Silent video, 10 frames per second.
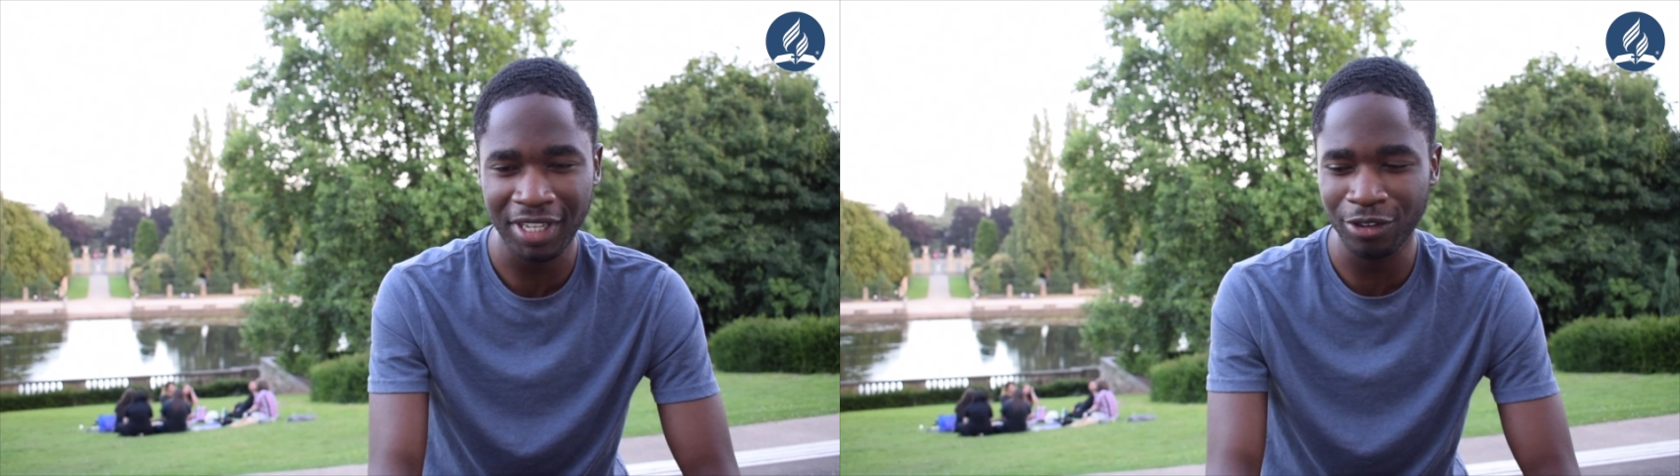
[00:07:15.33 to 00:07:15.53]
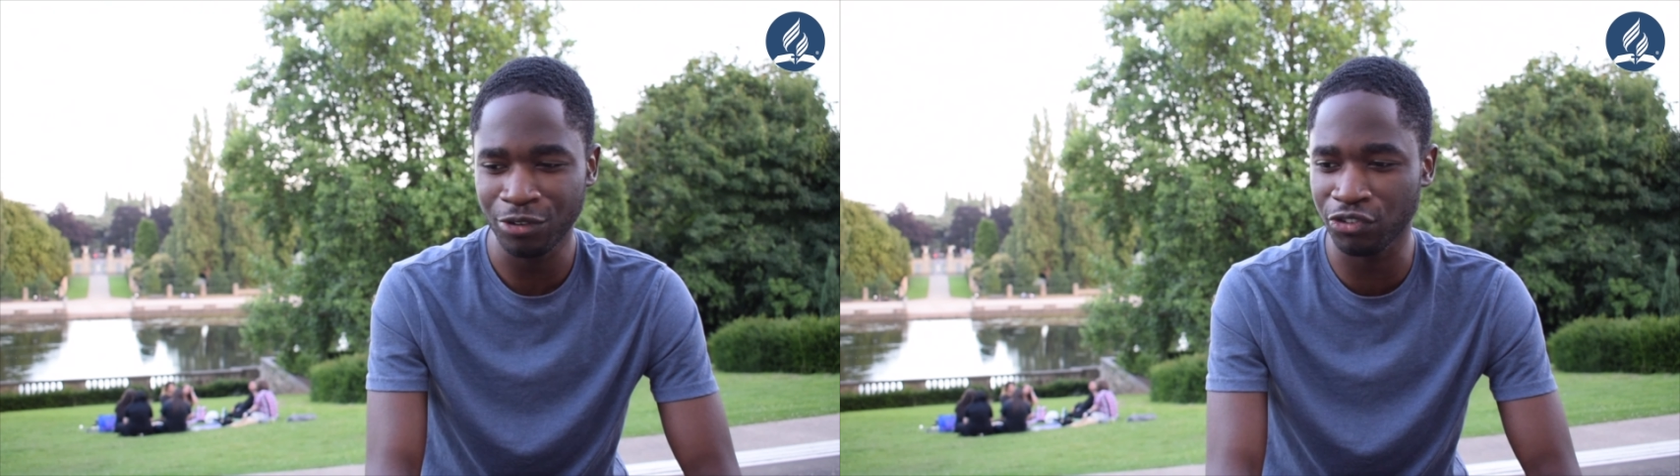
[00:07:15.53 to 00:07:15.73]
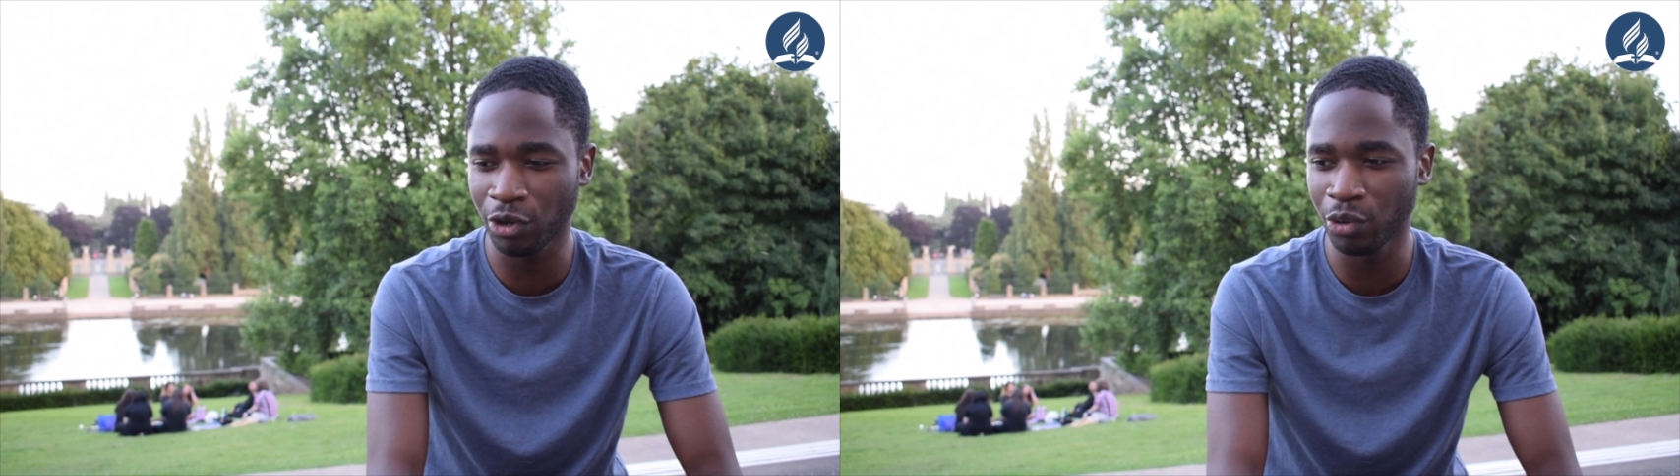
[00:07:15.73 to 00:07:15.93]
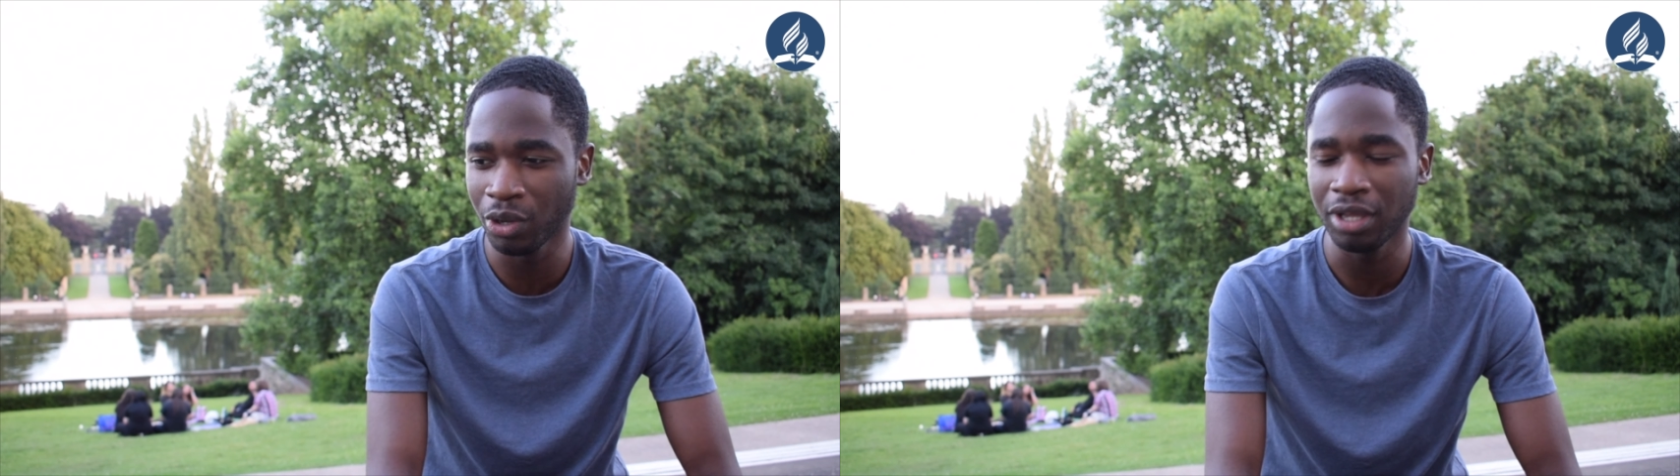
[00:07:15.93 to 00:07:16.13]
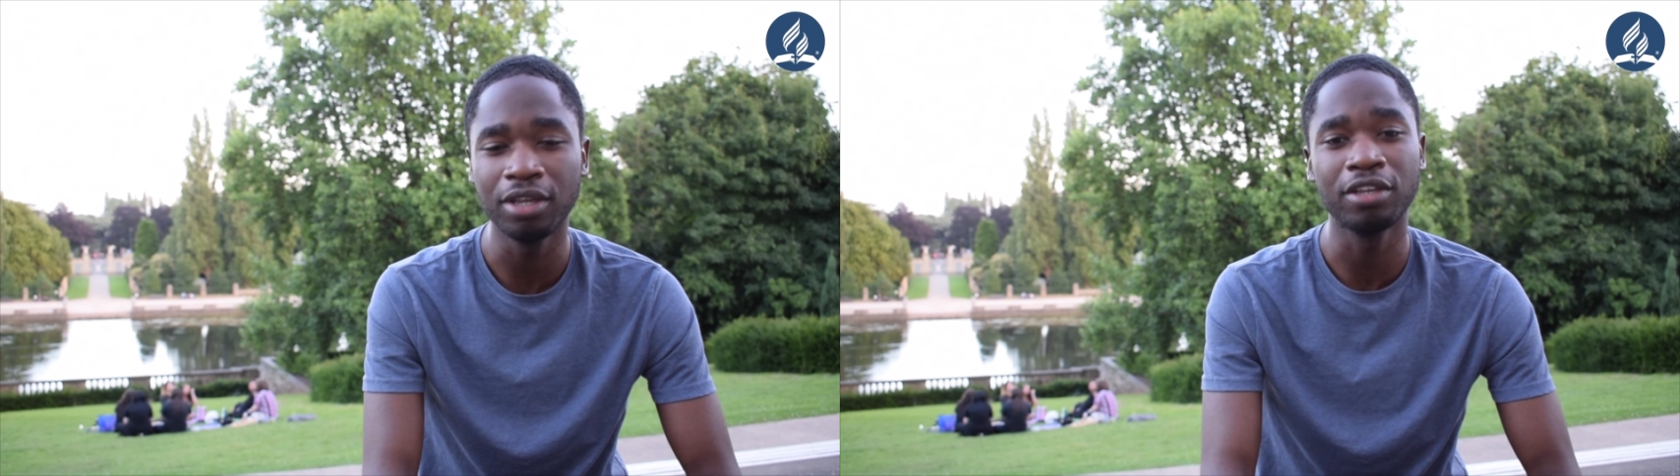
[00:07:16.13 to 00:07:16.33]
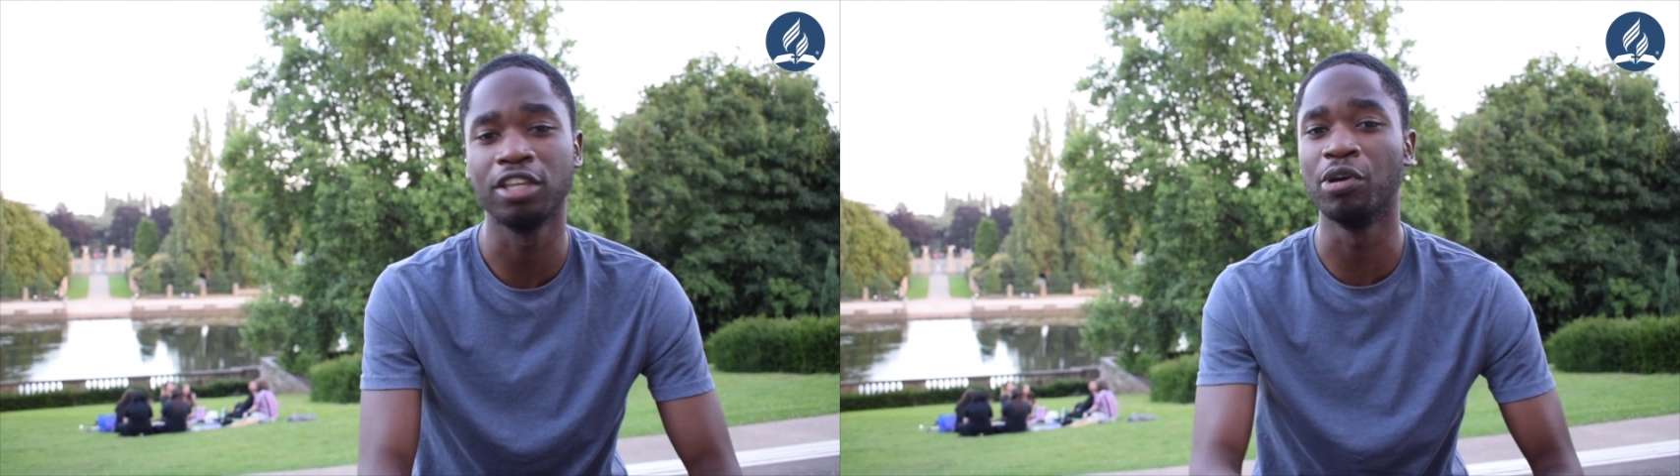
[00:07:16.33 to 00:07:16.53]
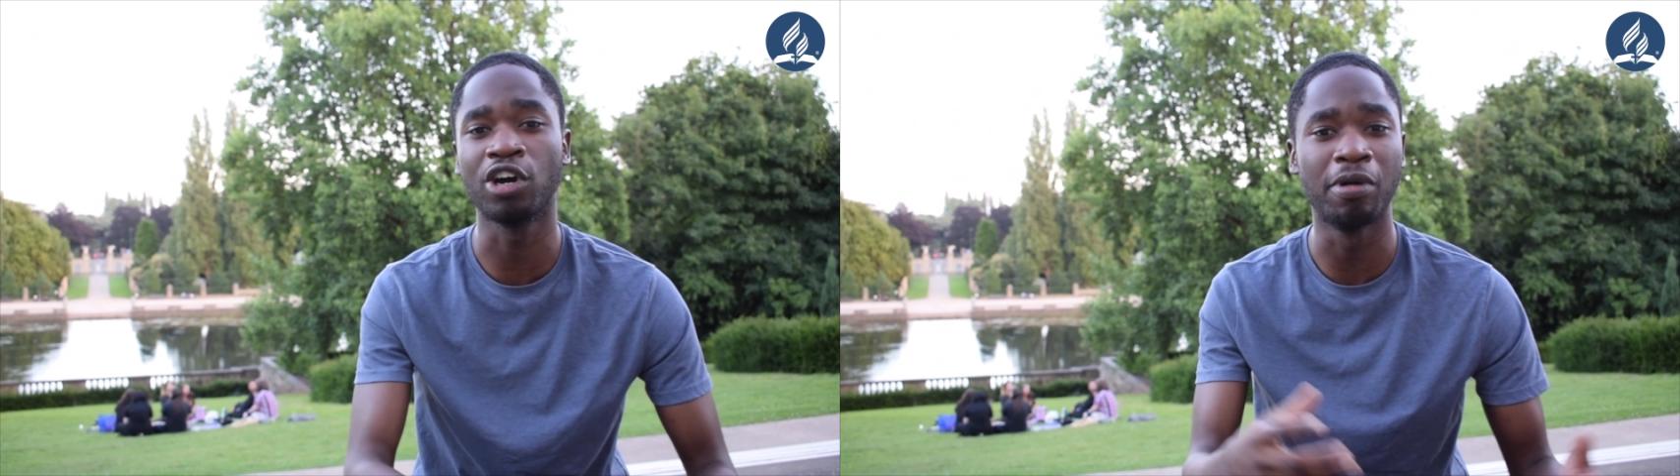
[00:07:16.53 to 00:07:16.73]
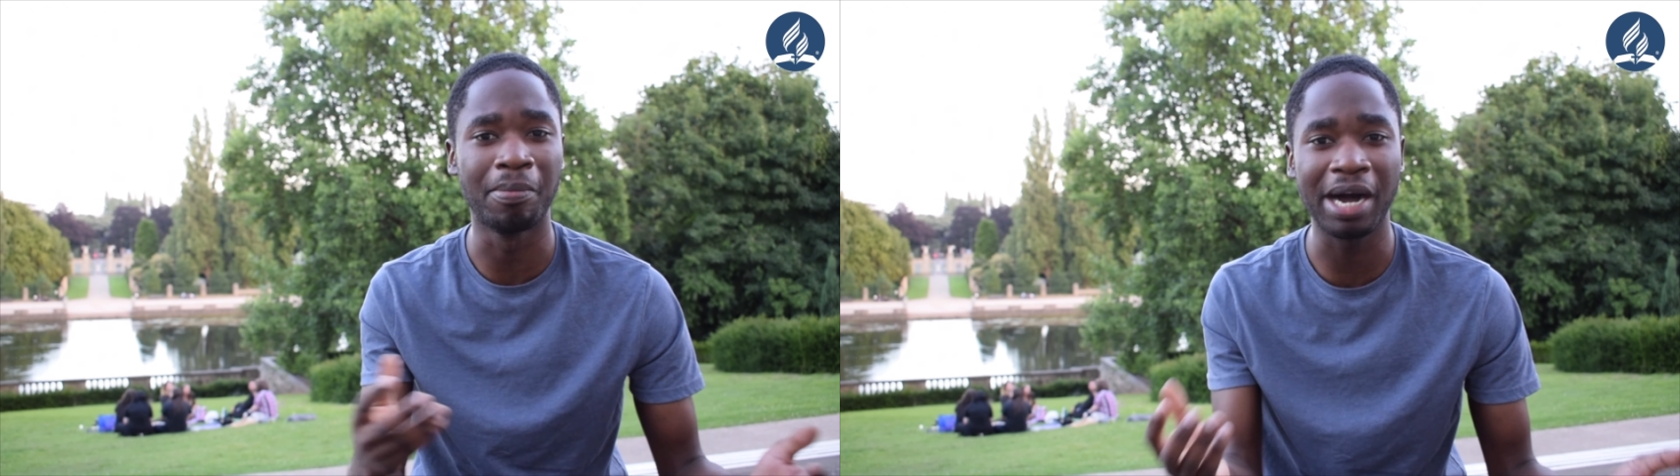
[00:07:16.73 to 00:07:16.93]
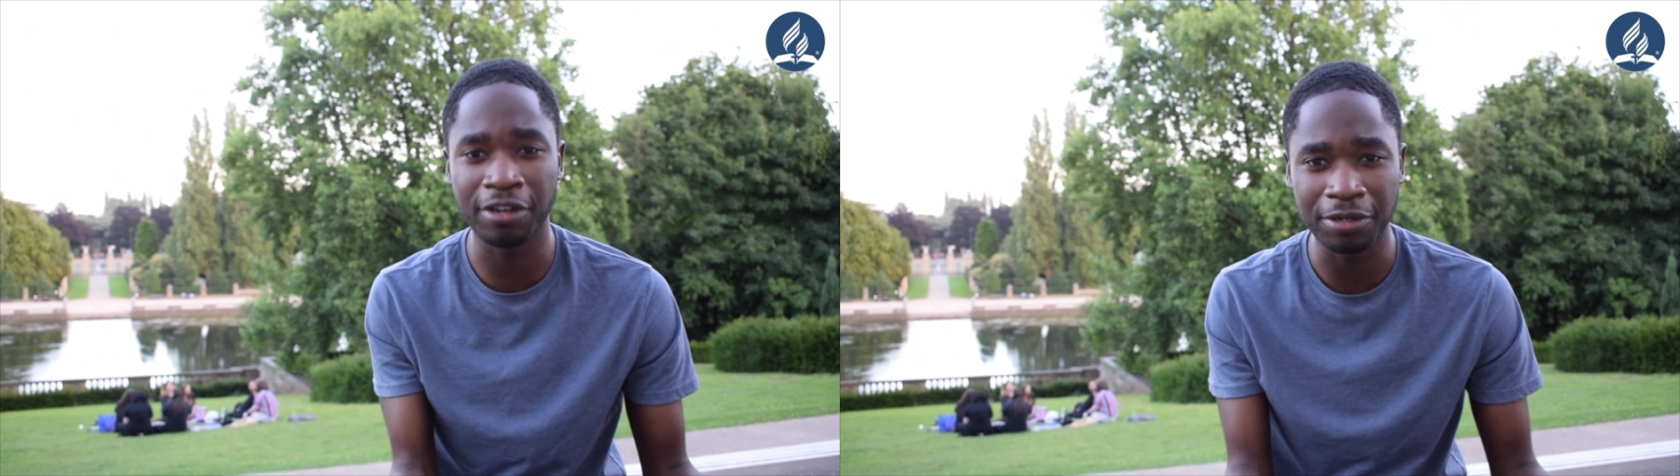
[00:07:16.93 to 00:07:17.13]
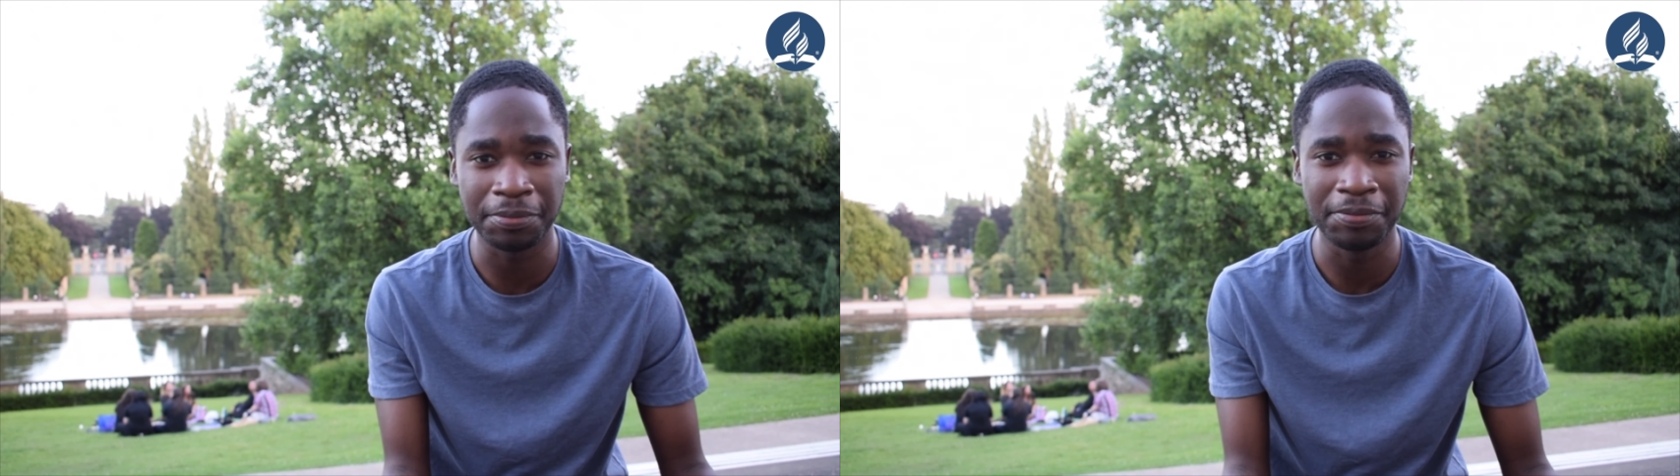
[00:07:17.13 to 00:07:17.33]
So you become a maggot,